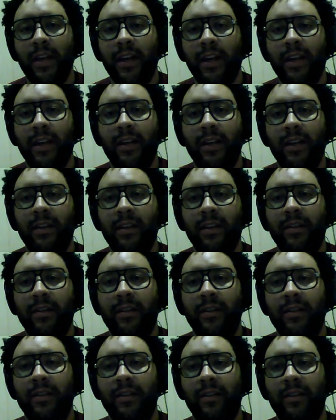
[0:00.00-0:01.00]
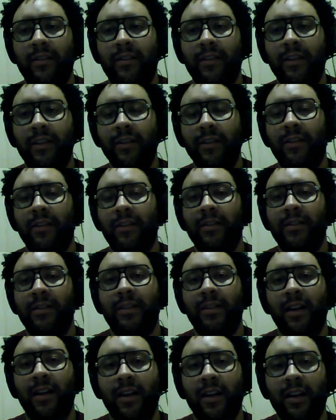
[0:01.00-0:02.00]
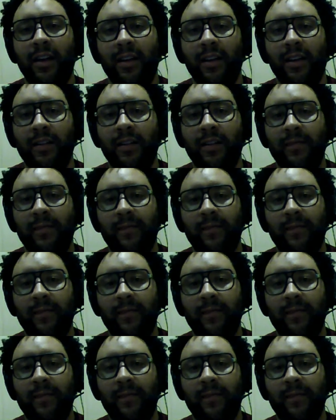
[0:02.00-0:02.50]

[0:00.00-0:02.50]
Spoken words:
and their design